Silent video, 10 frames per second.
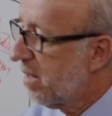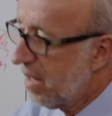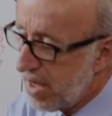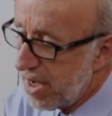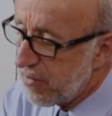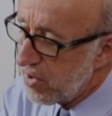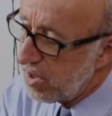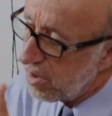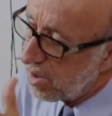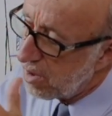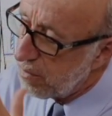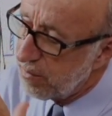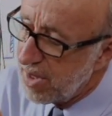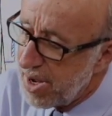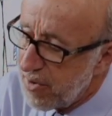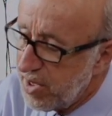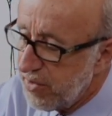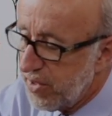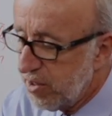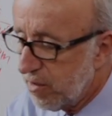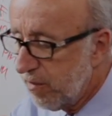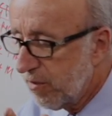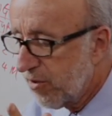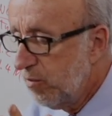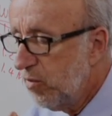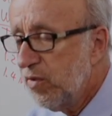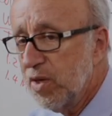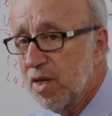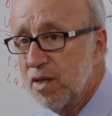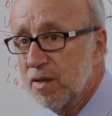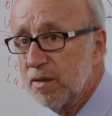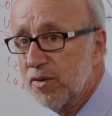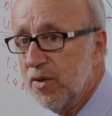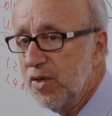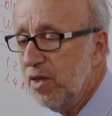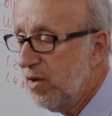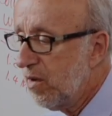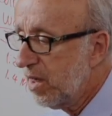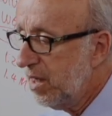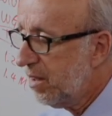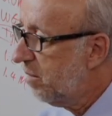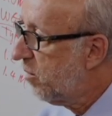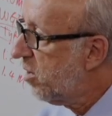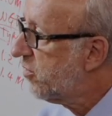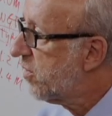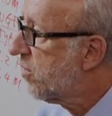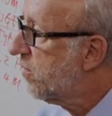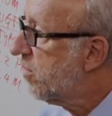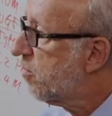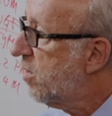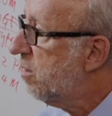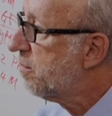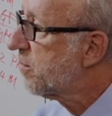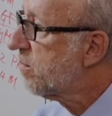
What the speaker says: in every little area that you're smoothing, so that you don't hit the margins of your prep.